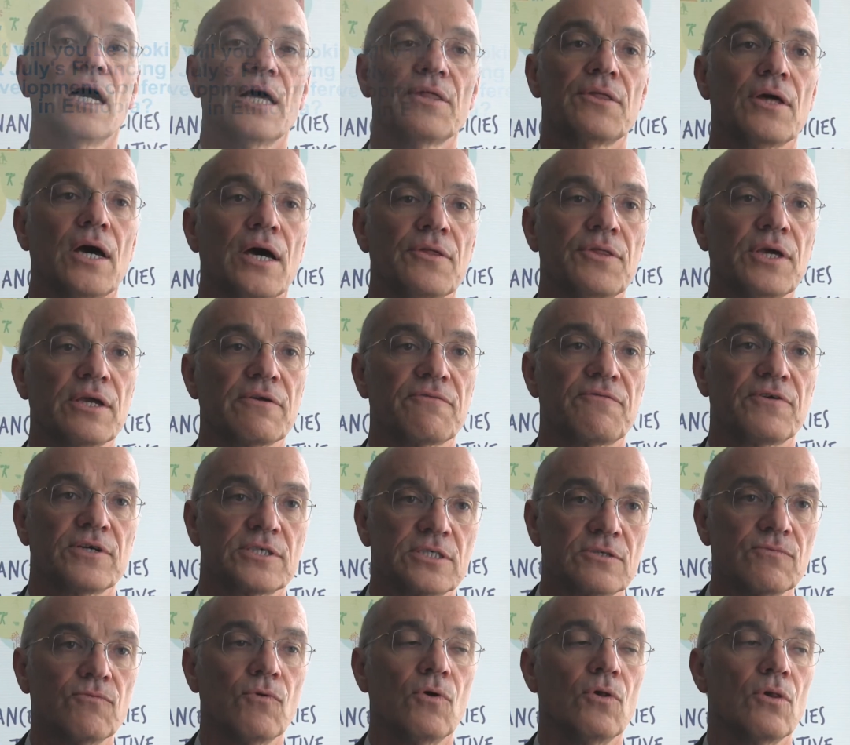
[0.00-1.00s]
I think,
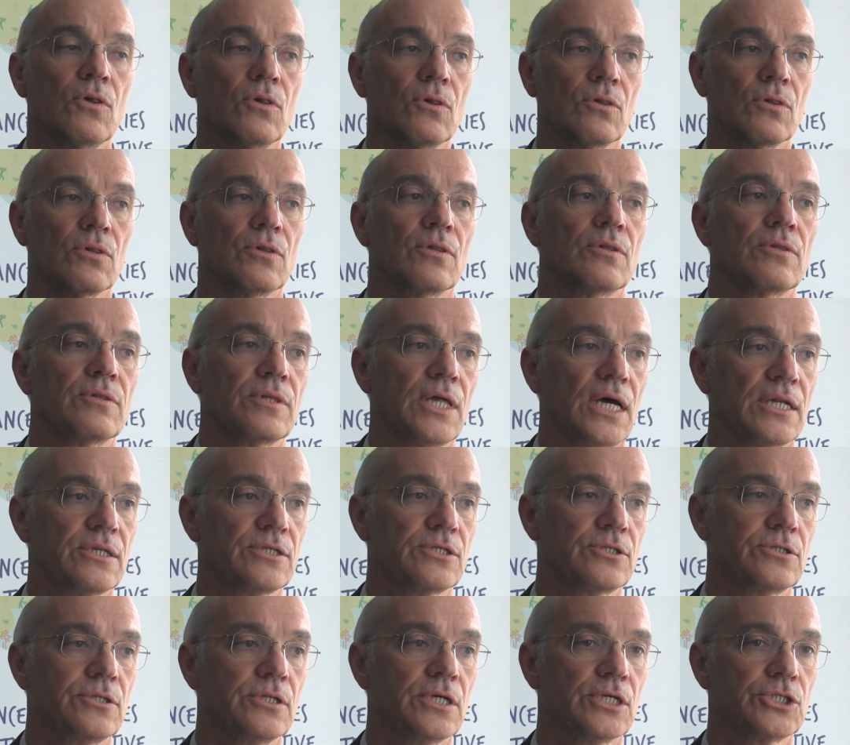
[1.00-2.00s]
first of all,
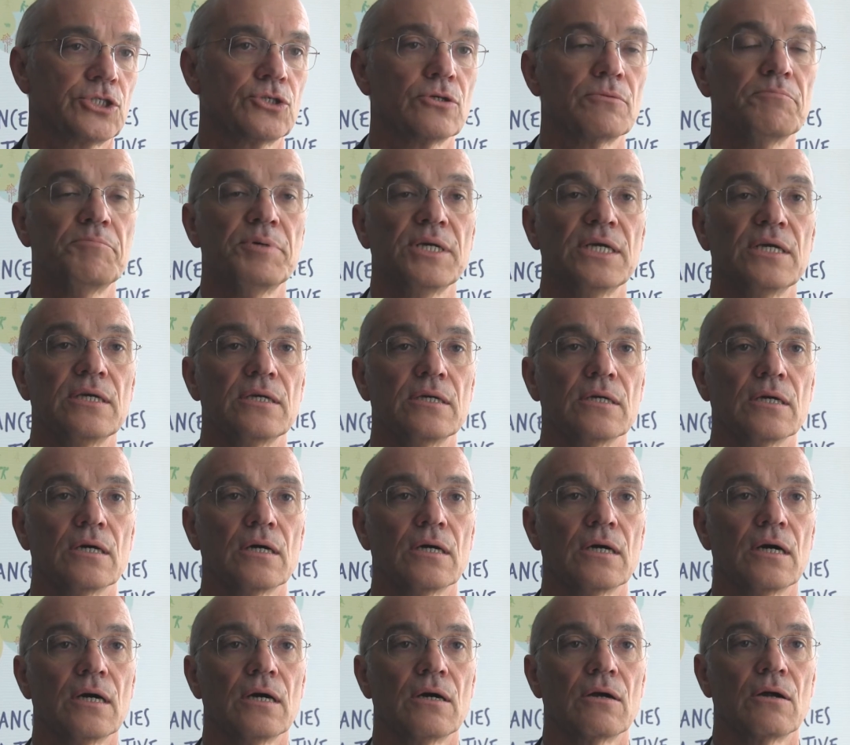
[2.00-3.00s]
that there should be
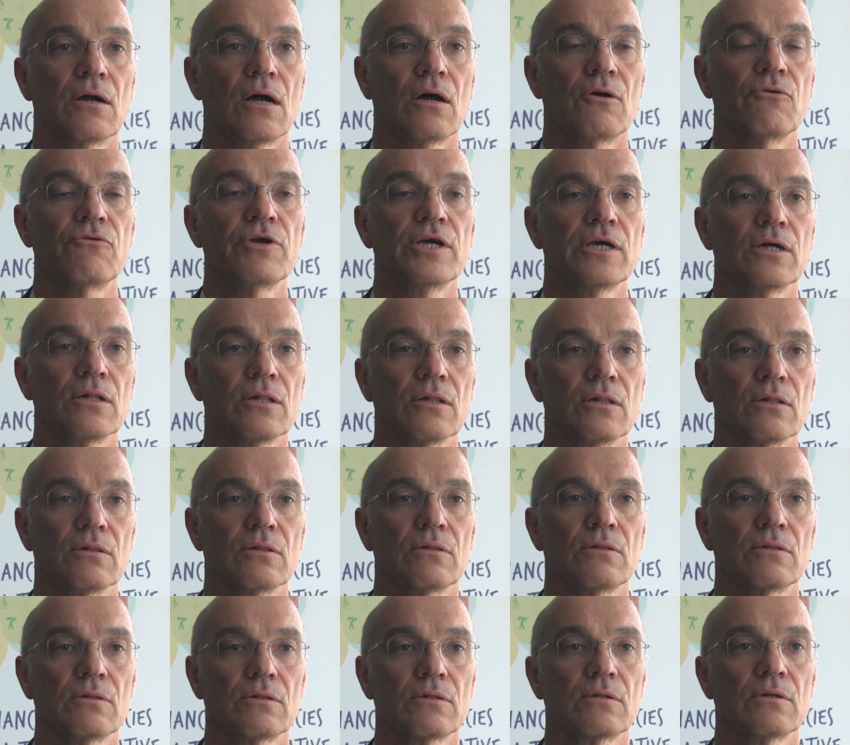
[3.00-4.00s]
a real
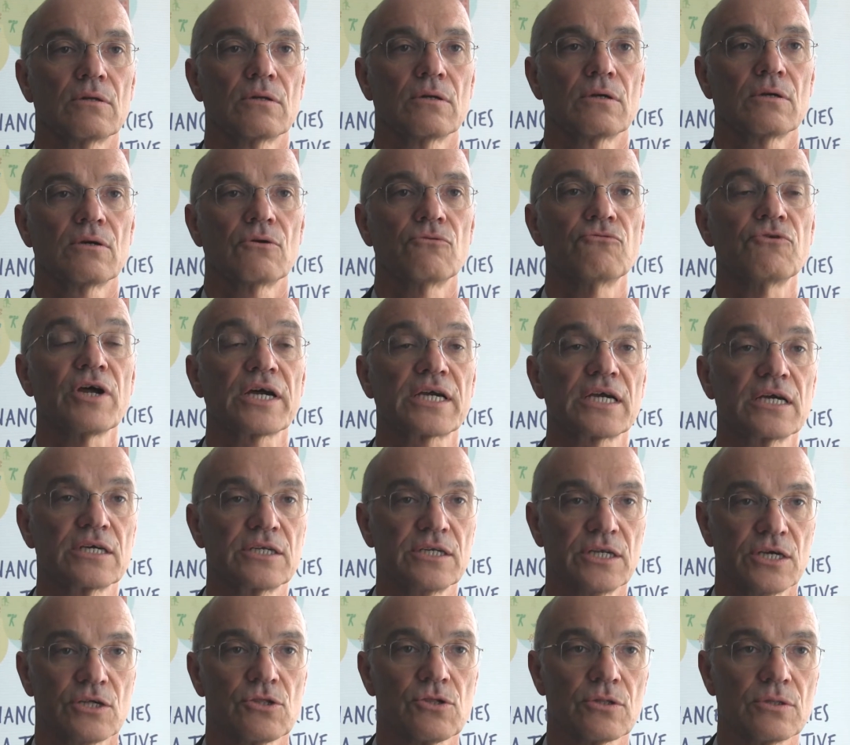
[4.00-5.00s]

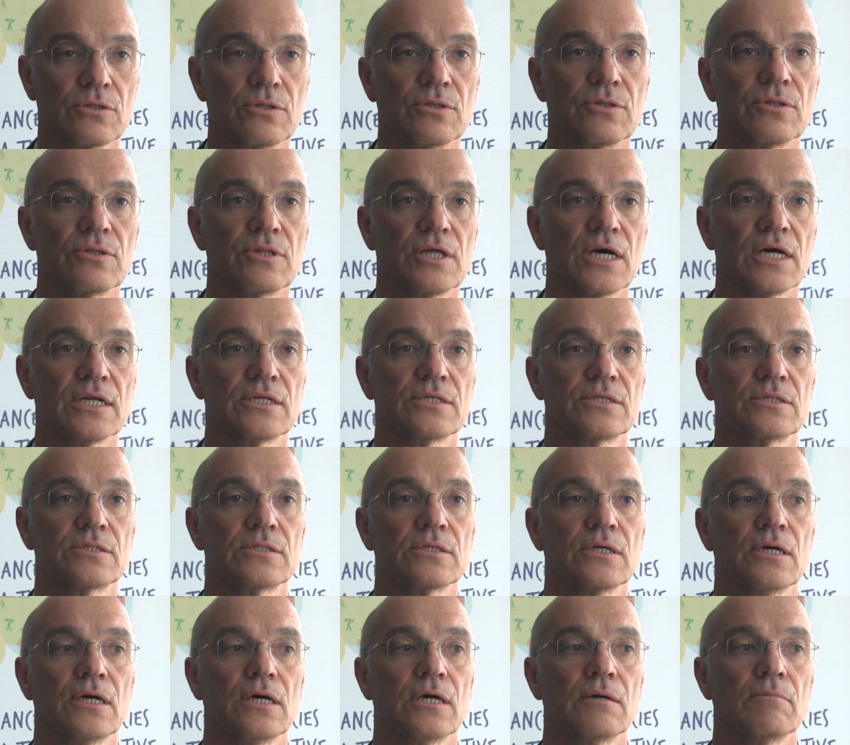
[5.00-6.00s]
recognition that
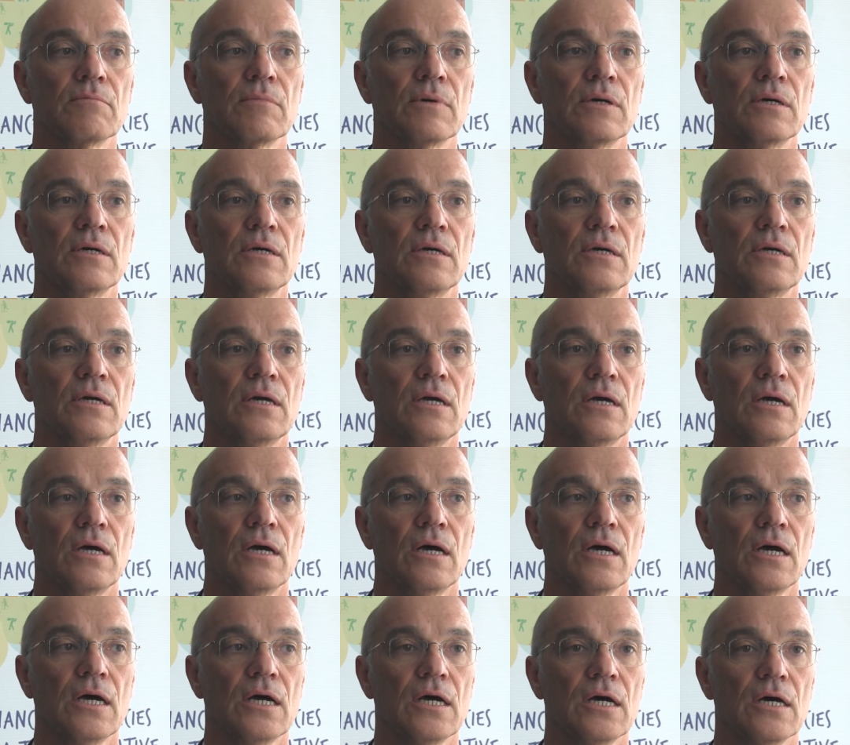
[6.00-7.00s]

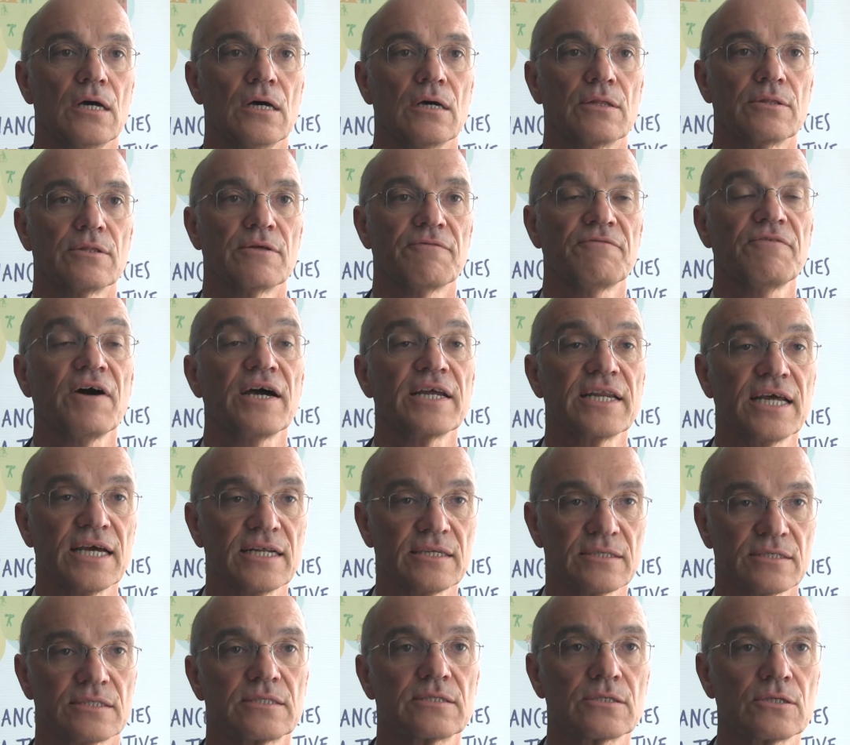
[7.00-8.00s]
the
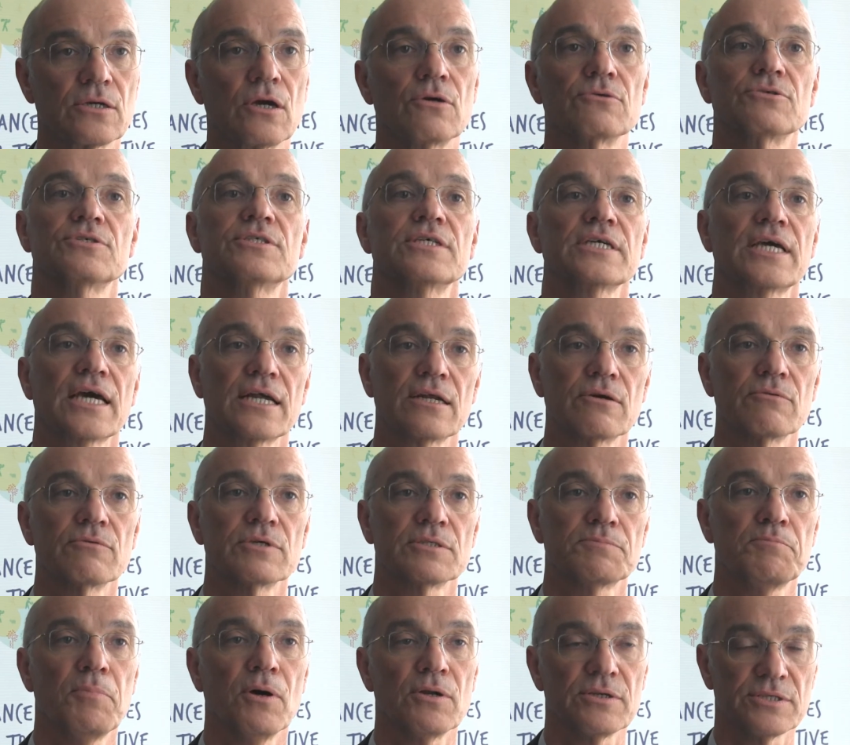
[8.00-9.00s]
finance goes together
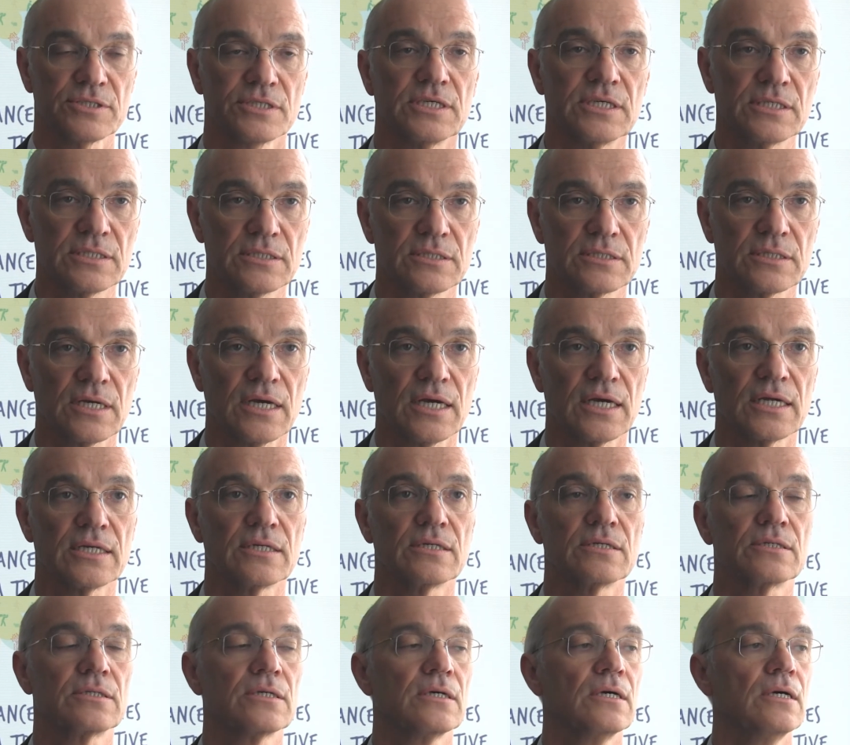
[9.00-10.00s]
with policies,
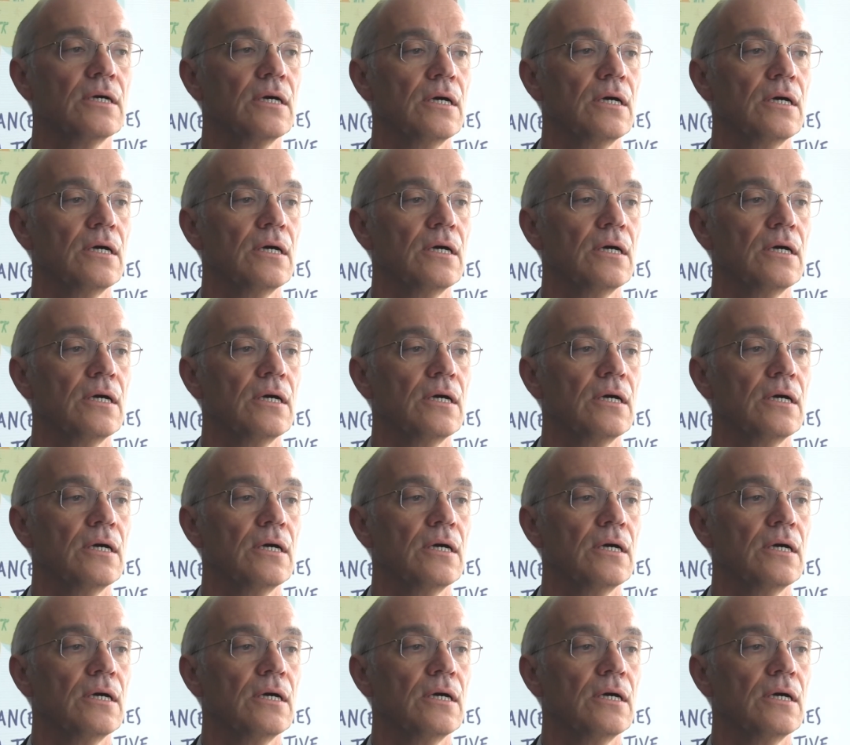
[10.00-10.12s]
and